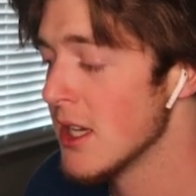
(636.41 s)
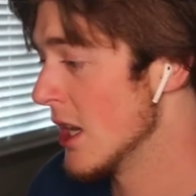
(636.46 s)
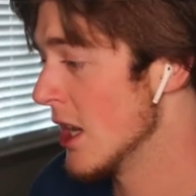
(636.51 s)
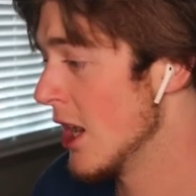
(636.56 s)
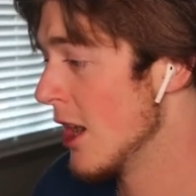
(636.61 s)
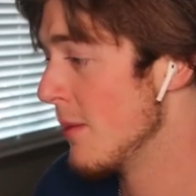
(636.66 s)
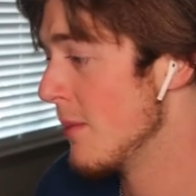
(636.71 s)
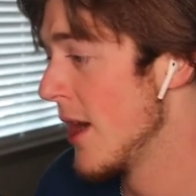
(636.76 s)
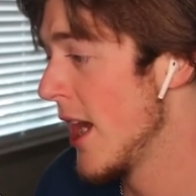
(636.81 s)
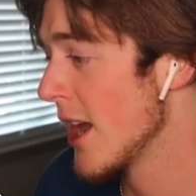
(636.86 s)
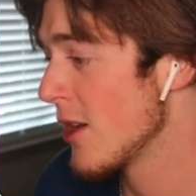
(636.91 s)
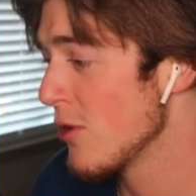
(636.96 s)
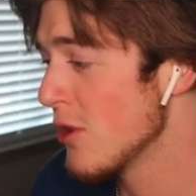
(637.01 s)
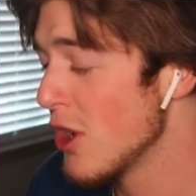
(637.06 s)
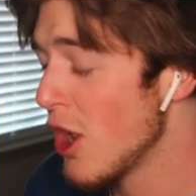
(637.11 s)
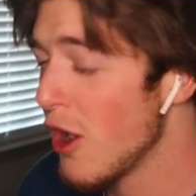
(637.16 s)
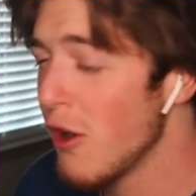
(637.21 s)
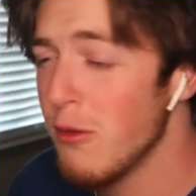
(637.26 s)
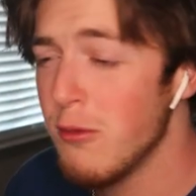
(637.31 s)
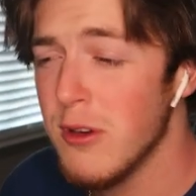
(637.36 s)
I don't
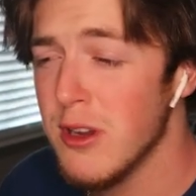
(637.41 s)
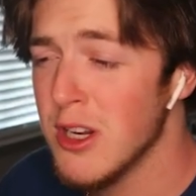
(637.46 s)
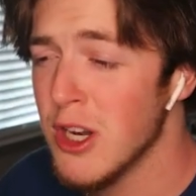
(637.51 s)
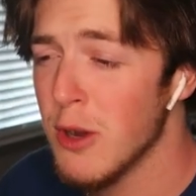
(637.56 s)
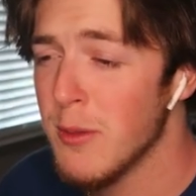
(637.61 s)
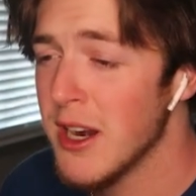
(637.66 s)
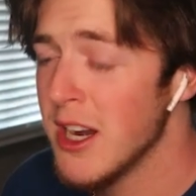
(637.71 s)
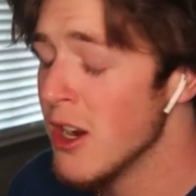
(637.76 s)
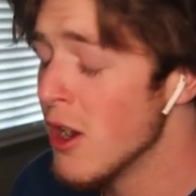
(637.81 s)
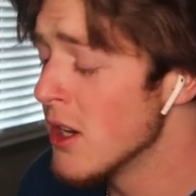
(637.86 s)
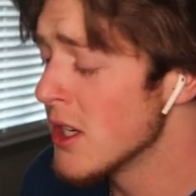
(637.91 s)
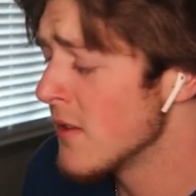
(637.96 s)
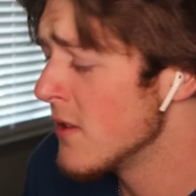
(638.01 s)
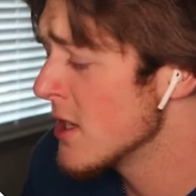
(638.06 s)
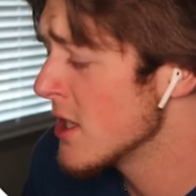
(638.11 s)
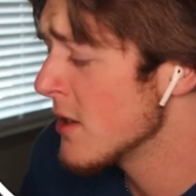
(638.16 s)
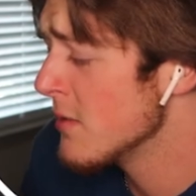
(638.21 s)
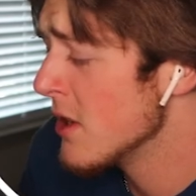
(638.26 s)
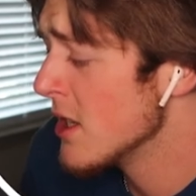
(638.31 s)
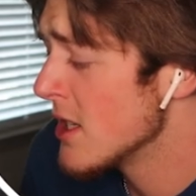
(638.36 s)
know. Nobody knows if
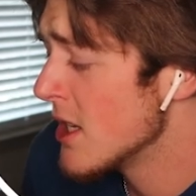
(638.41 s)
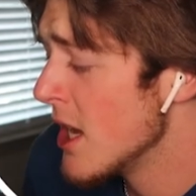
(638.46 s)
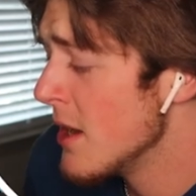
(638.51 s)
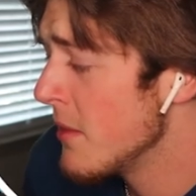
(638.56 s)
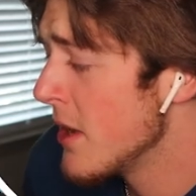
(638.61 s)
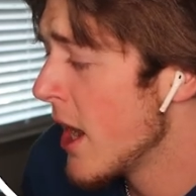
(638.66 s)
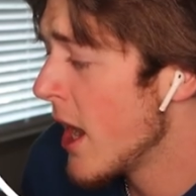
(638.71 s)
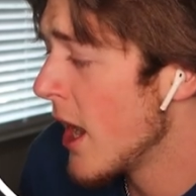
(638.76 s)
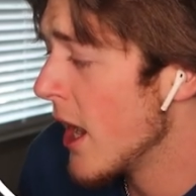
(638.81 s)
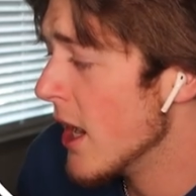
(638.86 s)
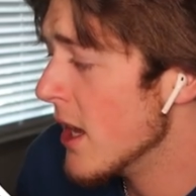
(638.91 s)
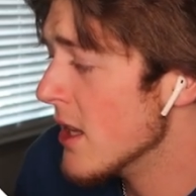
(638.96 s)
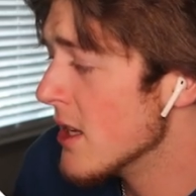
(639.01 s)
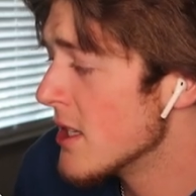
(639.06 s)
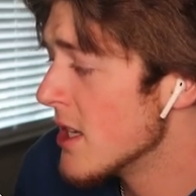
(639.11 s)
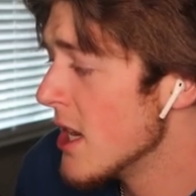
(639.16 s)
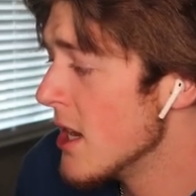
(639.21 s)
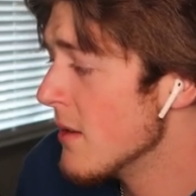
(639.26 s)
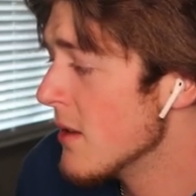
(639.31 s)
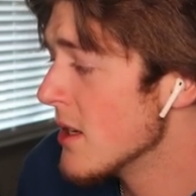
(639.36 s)
he's gonna be the same guy,
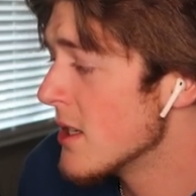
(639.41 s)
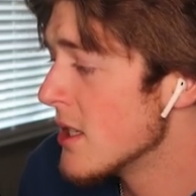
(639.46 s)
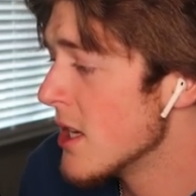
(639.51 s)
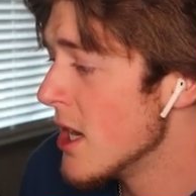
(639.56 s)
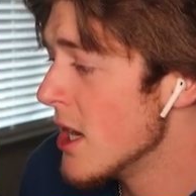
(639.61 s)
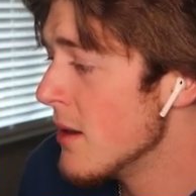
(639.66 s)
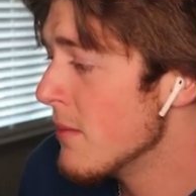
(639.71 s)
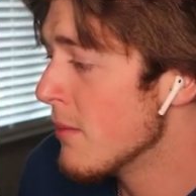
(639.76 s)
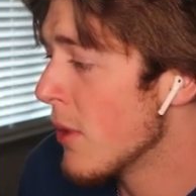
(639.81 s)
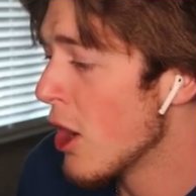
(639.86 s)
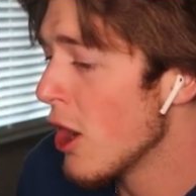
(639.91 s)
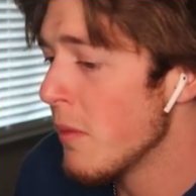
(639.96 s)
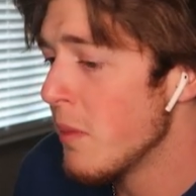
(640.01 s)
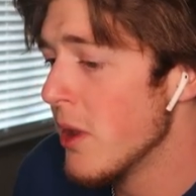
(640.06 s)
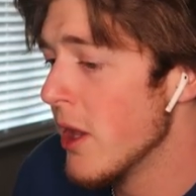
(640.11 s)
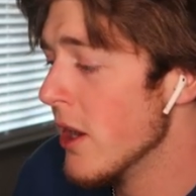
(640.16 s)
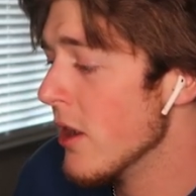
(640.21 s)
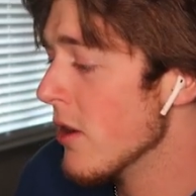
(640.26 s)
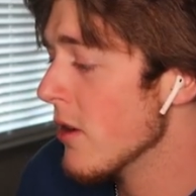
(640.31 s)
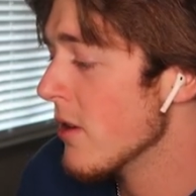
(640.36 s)
the same ball
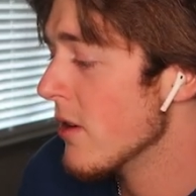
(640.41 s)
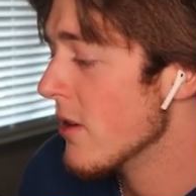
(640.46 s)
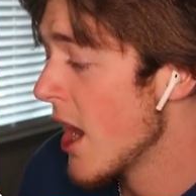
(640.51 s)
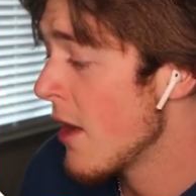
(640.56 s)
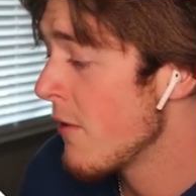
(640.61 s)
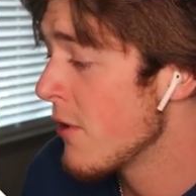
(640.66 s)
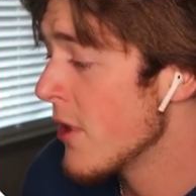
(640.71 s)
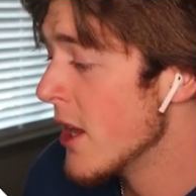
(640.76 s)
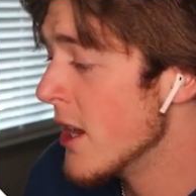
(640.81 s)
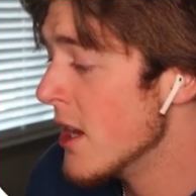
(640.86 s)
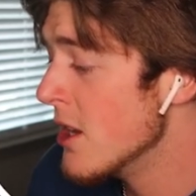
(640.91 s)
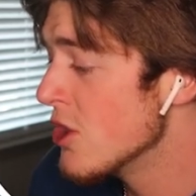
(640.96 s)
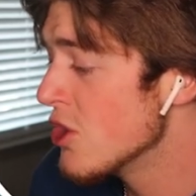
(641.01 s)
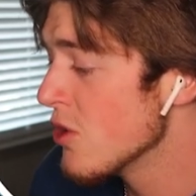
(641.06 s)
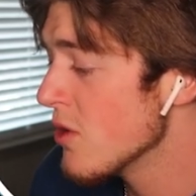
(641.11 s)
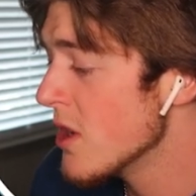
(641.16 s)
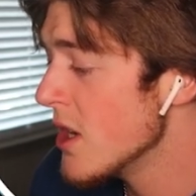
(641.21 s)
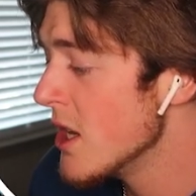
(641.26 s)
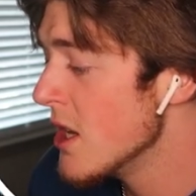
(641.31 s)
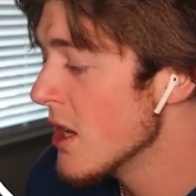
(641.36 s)
player after that
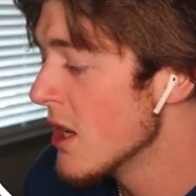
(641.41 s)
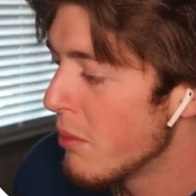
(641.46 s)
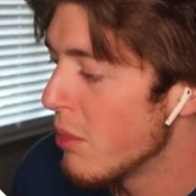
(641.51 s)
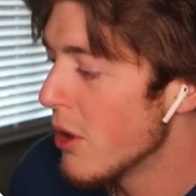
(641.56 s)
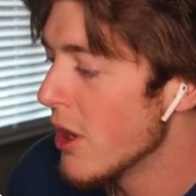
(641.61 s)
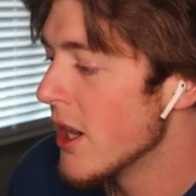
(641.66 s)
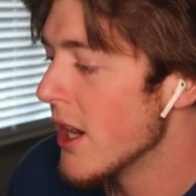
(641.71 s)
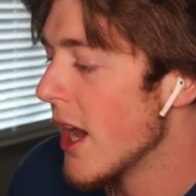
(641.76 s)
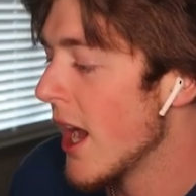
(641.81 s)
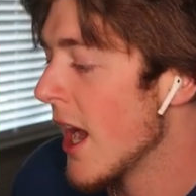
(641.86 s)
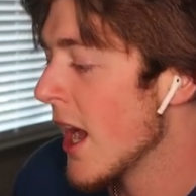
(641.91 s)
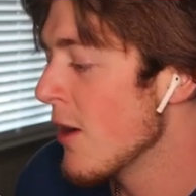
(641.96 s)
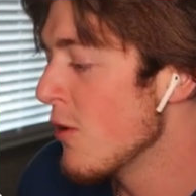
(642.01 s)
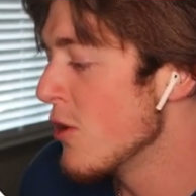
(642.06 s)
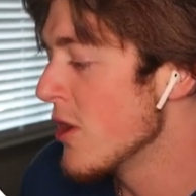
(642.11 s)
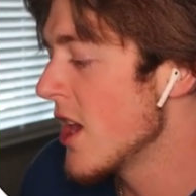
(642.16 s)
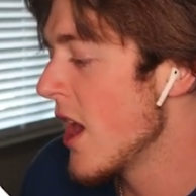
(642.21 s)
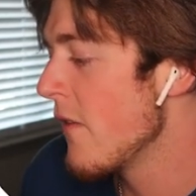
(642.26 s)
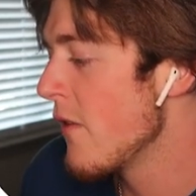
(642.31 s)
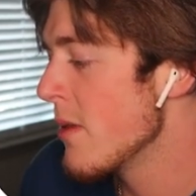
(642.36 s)
injury. But I
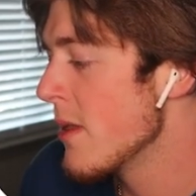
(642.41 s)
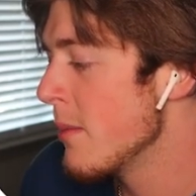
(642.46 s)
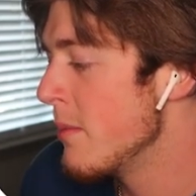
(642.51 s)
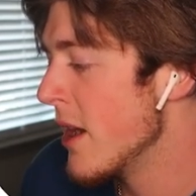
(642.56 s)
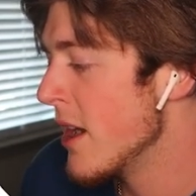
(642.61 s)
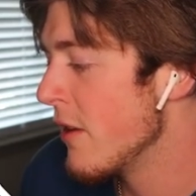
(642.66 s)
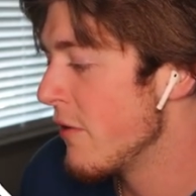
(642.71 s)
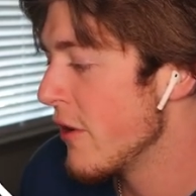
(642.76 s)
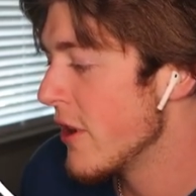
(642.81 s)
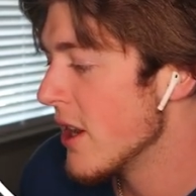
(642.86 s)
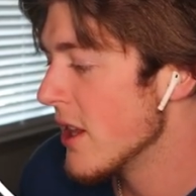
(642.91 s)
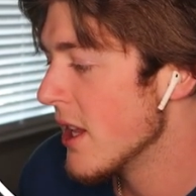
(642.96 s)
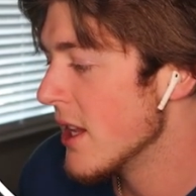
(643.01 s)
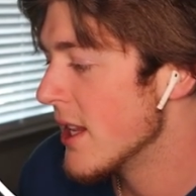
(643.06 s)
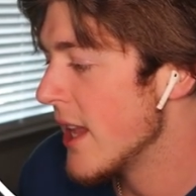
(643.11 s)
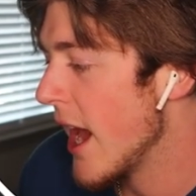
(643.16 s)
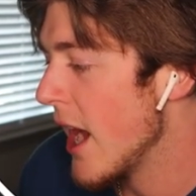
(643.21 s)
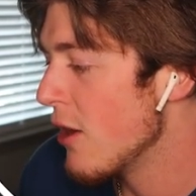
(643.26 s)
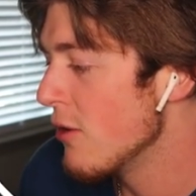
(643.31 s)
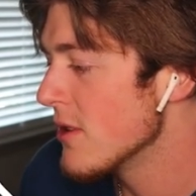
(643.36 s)
will give him the benefit of the
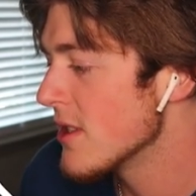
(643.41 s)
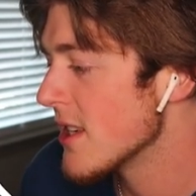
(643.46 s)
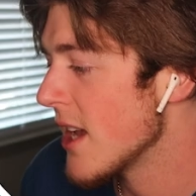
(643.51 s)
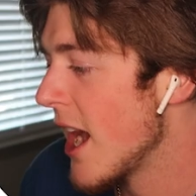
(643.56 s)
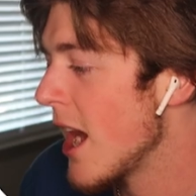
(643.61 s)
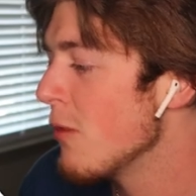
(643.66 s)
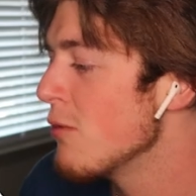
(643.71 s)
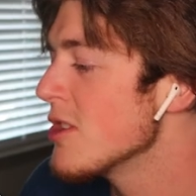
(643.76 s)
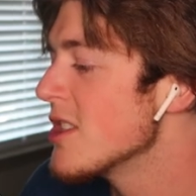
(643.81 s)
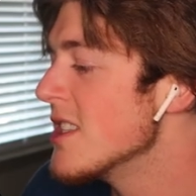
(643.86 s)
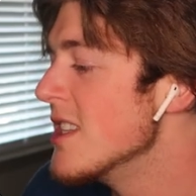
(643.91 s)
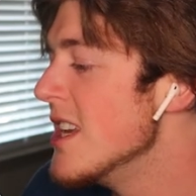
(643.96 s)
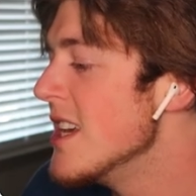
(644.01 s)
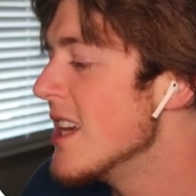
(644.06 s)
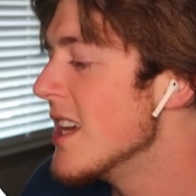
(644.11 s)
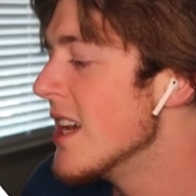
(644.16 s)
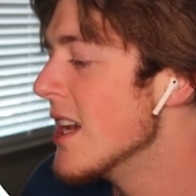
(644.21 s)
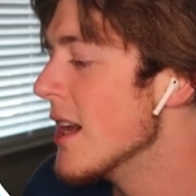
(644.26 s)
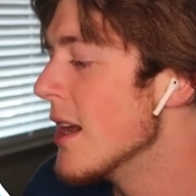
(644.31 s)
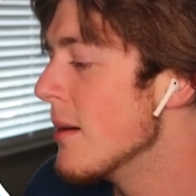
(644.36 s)
doubt. I'll
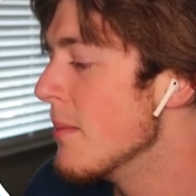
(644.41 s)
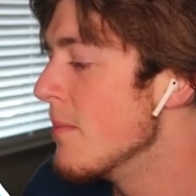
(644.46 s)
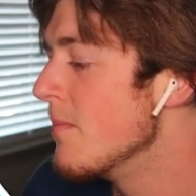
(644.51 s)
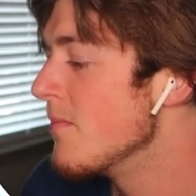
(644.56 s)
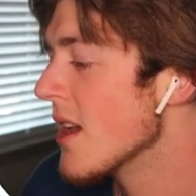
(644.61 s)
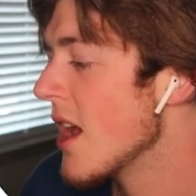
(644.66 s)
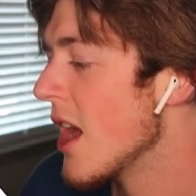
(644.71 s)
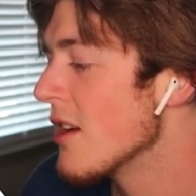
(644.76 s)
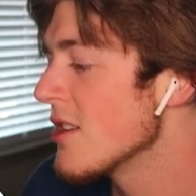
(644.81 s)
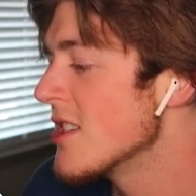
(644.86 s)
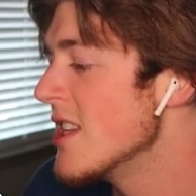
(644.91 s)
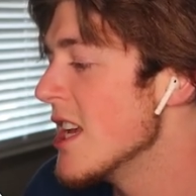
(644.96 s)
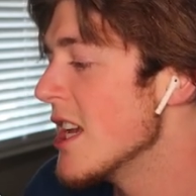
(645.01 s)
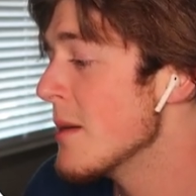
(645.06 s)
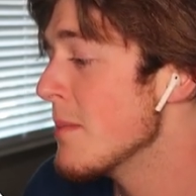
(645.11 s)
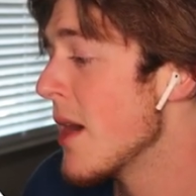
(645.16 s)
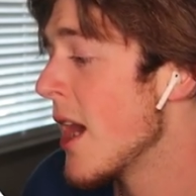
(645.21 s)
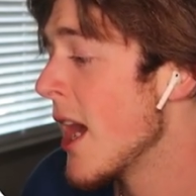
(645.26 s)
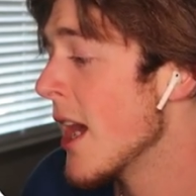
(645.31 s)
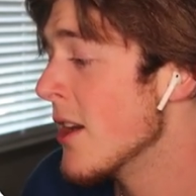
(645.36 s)
sneak him
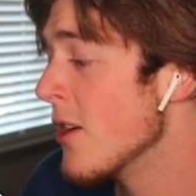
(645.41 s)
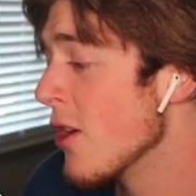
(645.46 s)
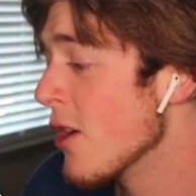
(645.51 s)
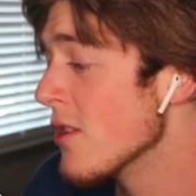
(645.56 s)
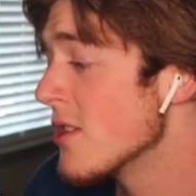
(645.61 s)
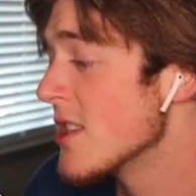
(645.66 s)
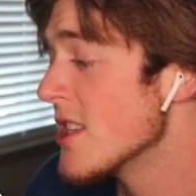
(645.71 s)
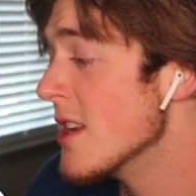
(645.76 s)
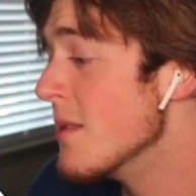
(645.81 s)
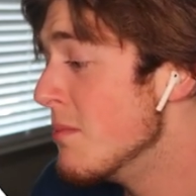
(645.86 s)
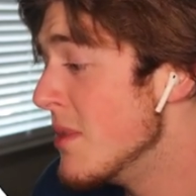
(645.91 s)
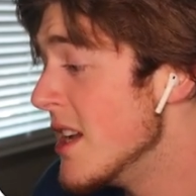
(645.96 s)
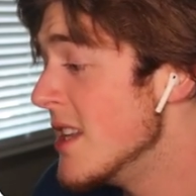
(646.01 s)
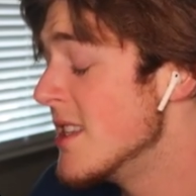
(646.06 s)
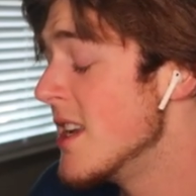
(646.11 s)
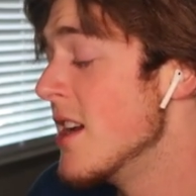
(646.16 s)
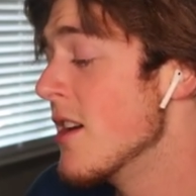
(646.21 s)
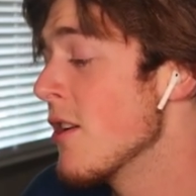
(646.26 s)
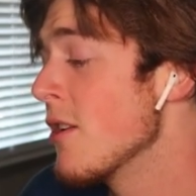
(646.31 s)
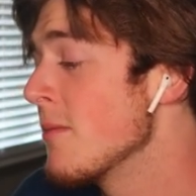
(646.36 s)
behind Hurts in B
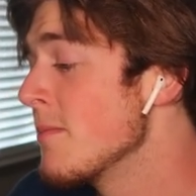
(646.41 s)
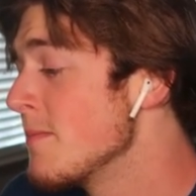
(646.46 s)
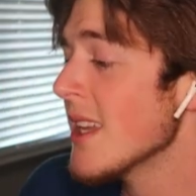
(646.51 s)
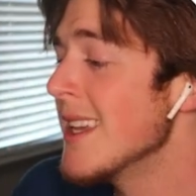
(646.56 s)
tier.